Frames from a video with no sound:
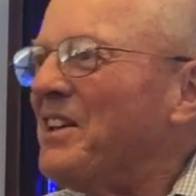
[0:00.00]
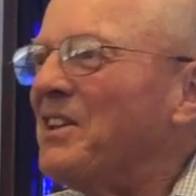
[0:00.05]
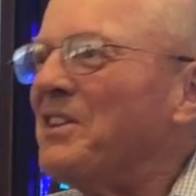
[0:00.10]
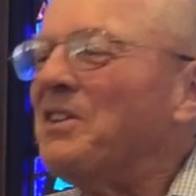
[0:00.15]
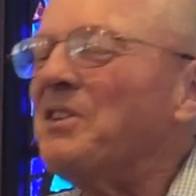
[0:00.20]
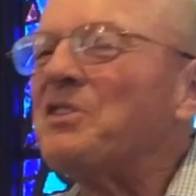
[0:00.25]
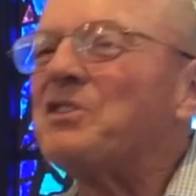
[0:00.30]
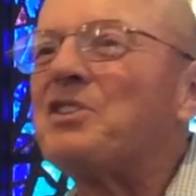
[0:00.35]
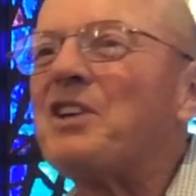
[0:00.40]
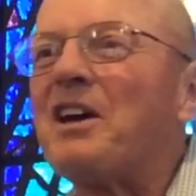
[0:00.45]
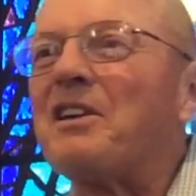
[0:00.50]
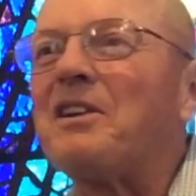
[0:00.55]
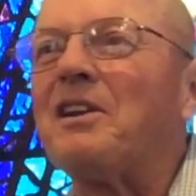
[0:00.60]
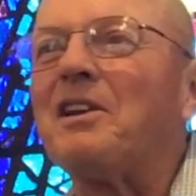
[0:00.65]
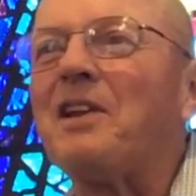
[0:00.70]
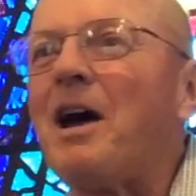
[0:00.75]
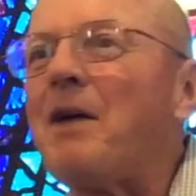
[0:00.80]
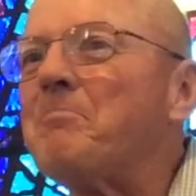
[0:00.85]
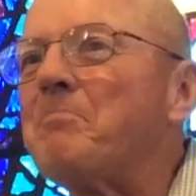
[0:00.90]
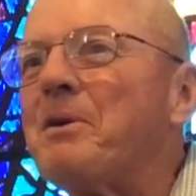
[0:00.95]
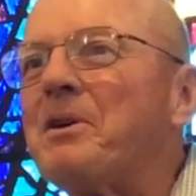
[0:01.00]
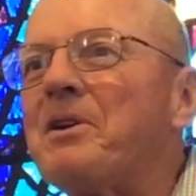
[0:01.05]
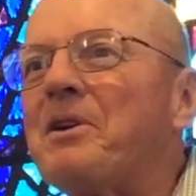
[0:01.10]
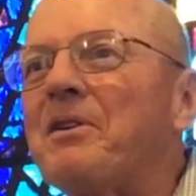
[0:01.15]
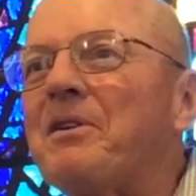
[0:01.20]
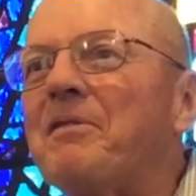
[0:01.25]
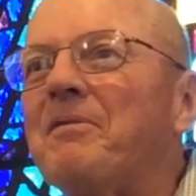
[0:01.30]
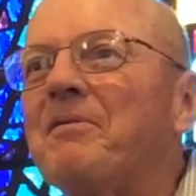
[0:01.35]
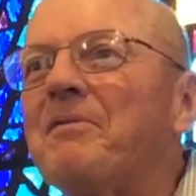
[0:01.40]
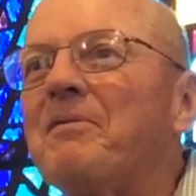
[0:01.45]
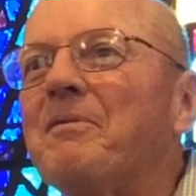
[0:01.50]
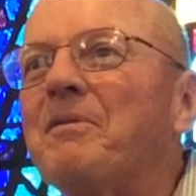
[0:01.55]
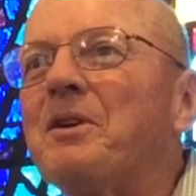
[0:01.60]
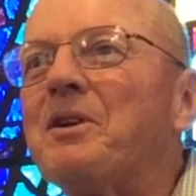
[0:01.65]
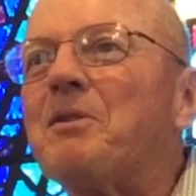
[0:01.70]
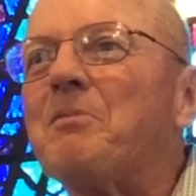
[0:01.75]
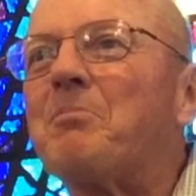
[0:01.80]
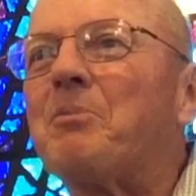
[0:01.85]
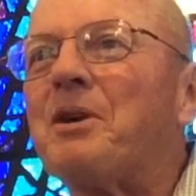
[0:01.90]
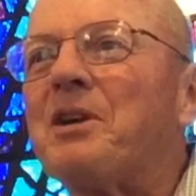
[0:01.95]
You sound a lot better when
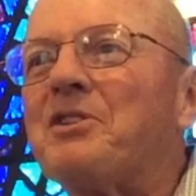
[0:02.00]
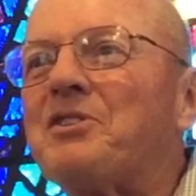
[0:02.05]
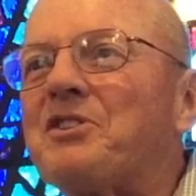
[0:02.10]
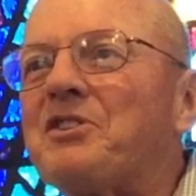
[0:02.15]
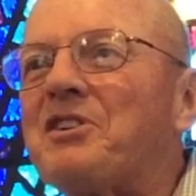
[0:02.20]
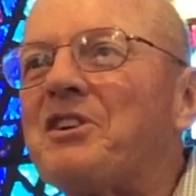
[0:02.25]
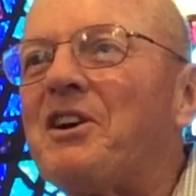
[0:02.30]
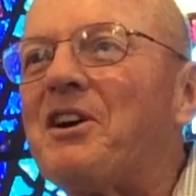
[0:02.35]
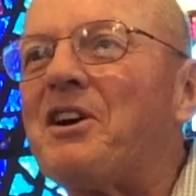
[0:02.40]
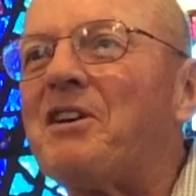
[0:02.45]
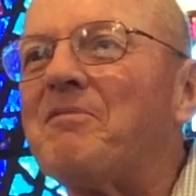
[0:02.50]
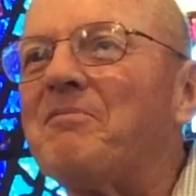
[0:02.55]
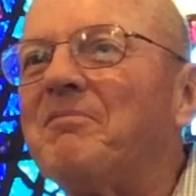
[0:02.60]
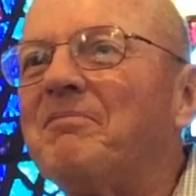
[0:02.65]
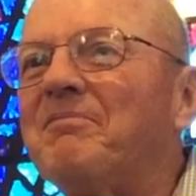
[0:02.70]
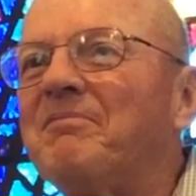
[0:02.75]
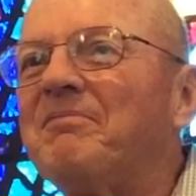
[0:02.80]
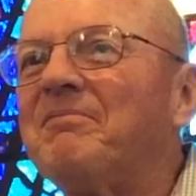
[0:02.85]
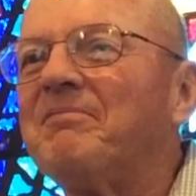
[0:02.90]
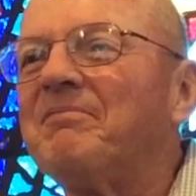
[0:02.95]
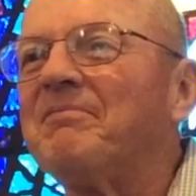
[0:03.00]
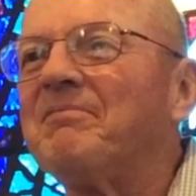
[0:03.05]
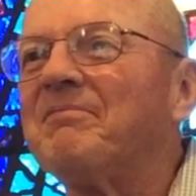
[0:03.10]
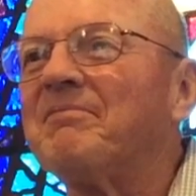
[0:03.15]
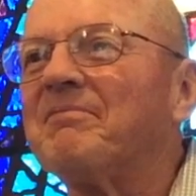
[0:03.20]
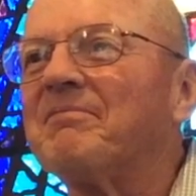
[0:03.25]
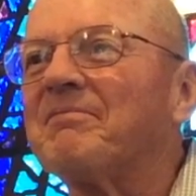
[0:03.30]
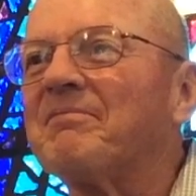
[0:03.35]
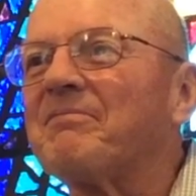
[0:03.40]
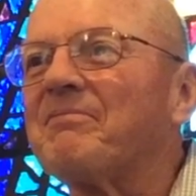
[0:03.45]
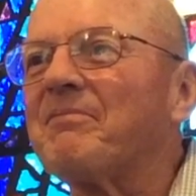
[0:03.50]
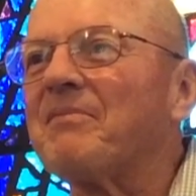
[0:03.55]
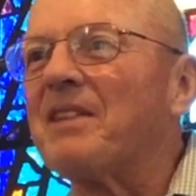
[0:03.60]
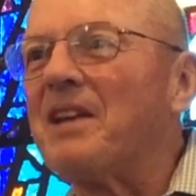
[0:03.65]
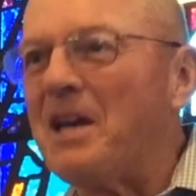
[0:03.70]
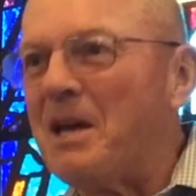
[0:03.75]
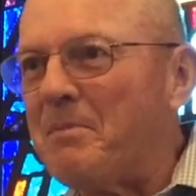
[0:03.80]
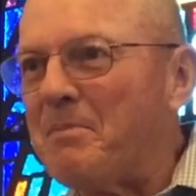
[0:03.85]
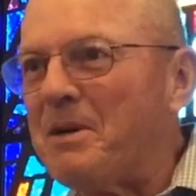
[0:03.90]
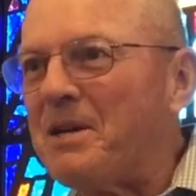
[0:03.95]
you're praising God.
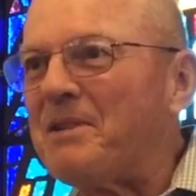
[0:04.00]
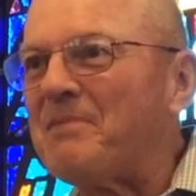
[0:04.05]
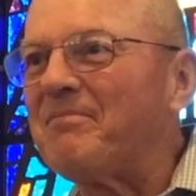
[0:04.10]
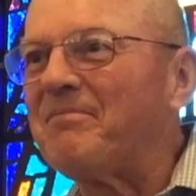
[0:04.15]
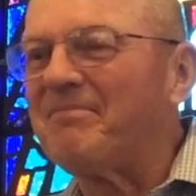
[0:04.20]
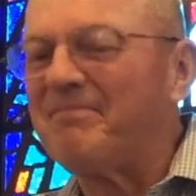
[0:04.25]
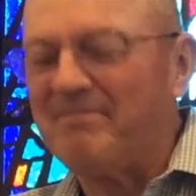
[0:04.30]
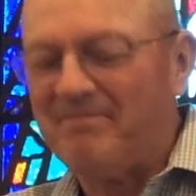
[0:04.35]
Amen.